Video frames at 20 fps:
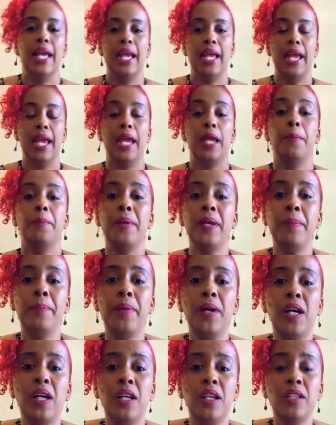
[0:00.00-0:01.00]
Hey
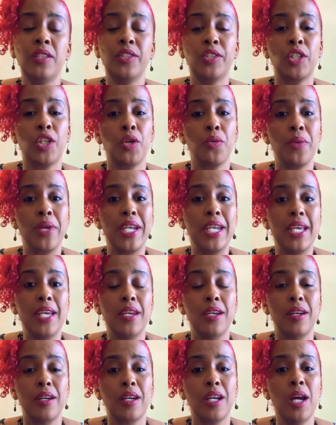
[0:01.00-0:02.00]
peoples, Karina
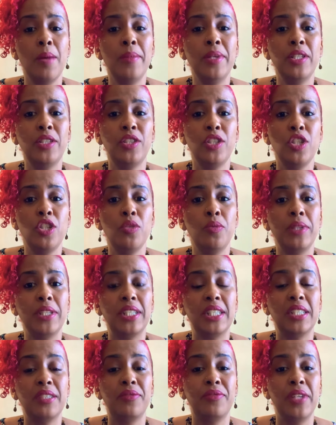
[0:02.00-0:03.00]
here, coming to you with
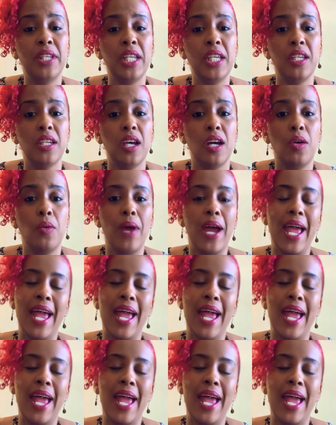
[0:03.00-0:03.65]
this video.